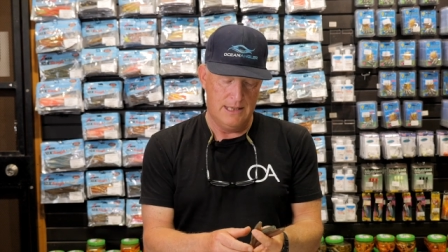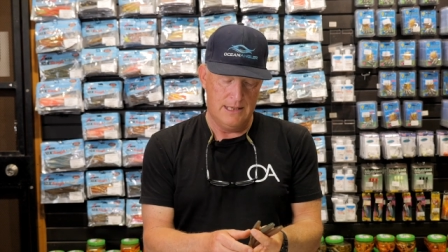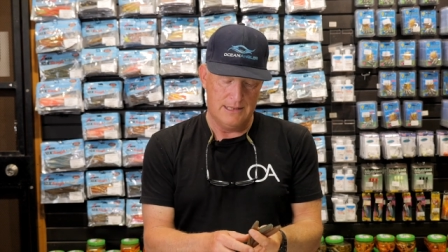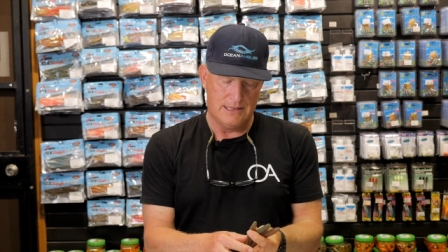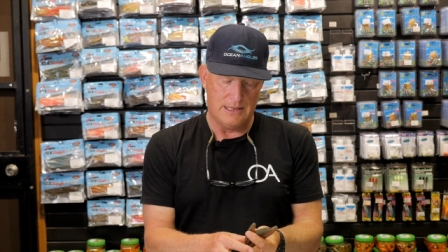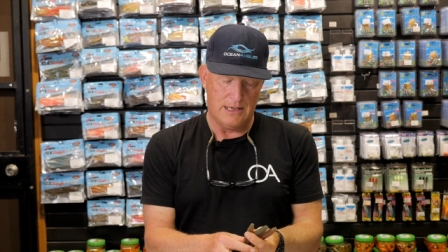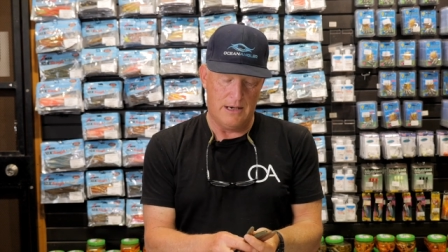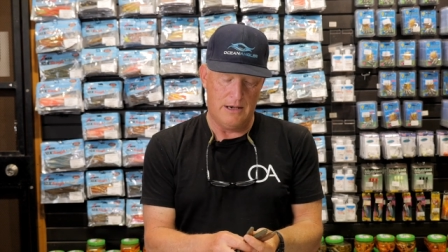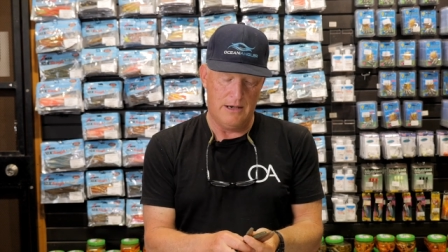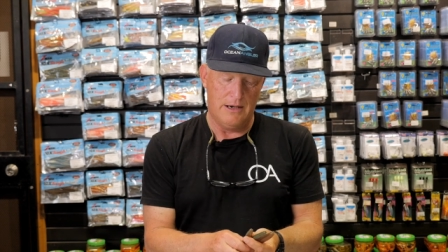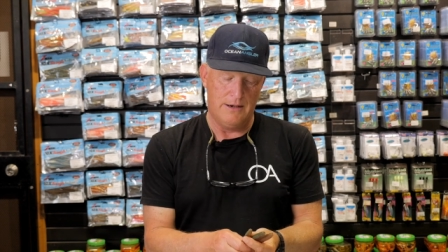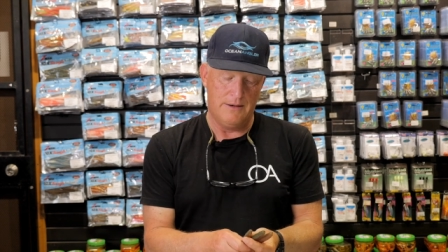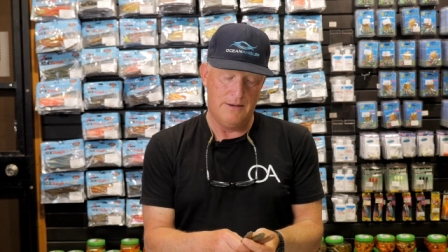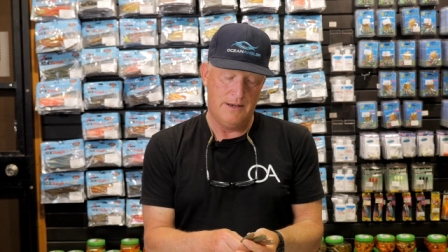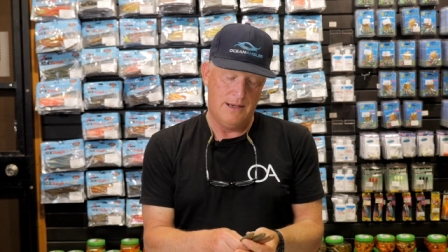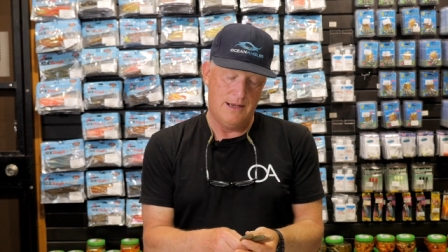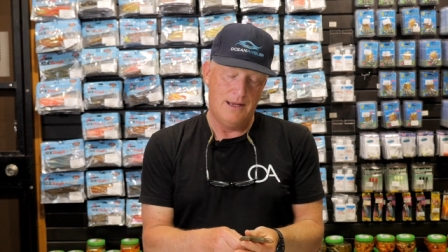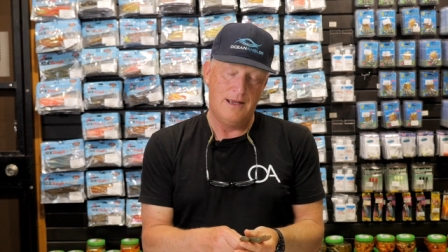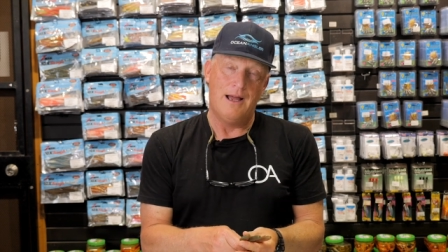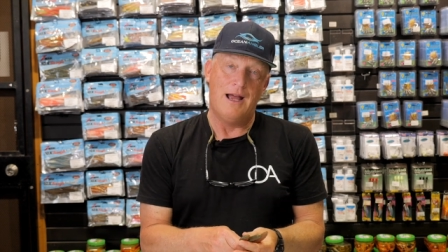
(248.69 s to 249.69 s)
So
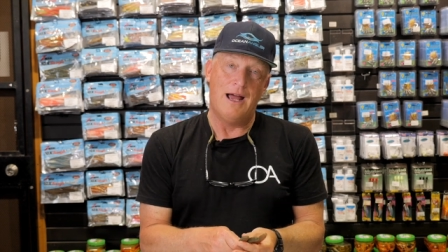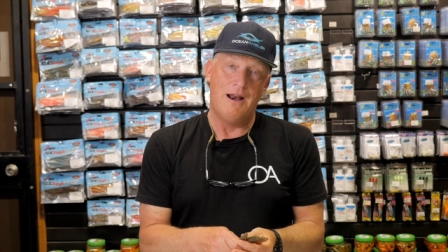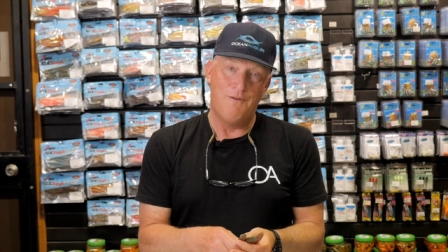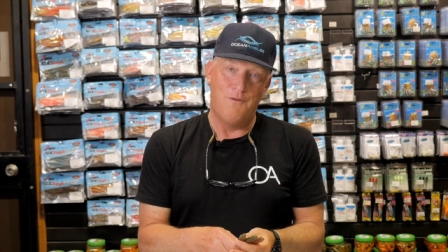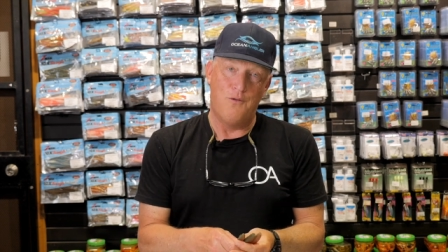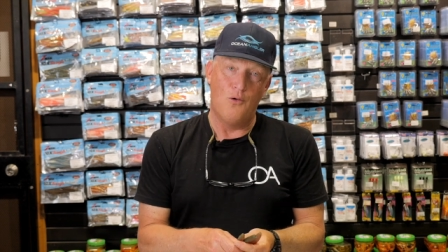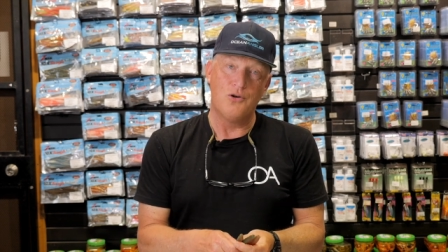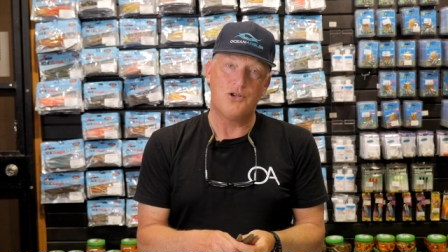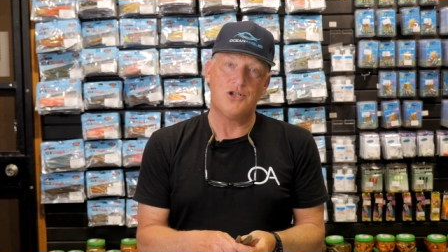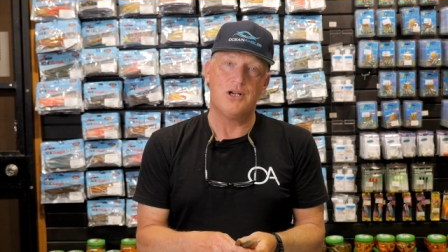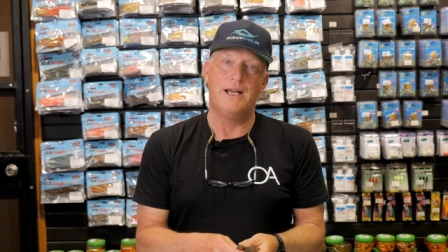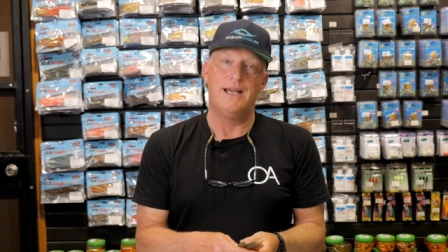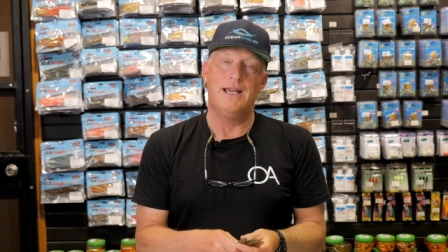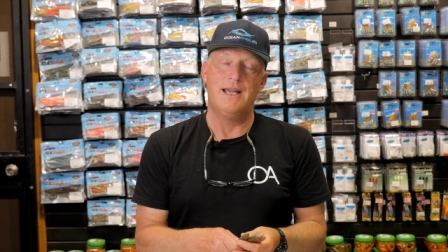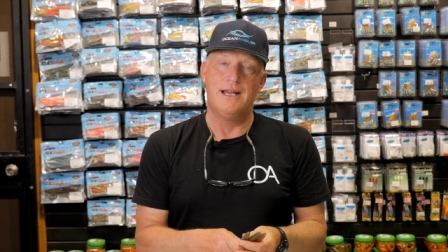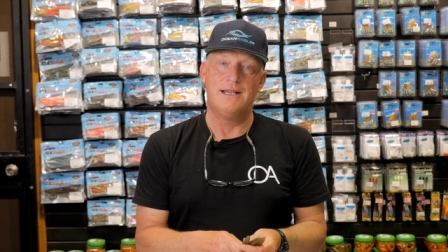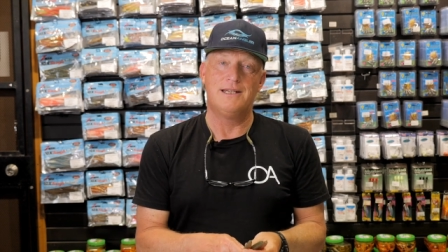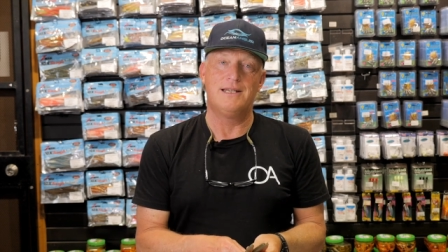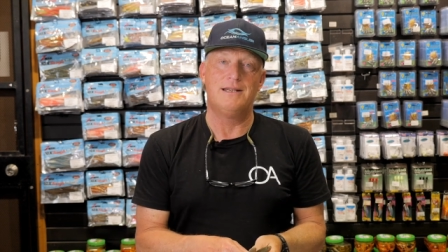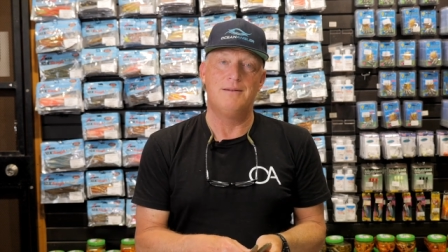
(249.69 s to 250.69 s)
unfortunately,
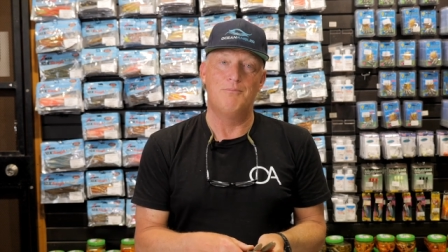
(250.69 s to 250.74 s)
it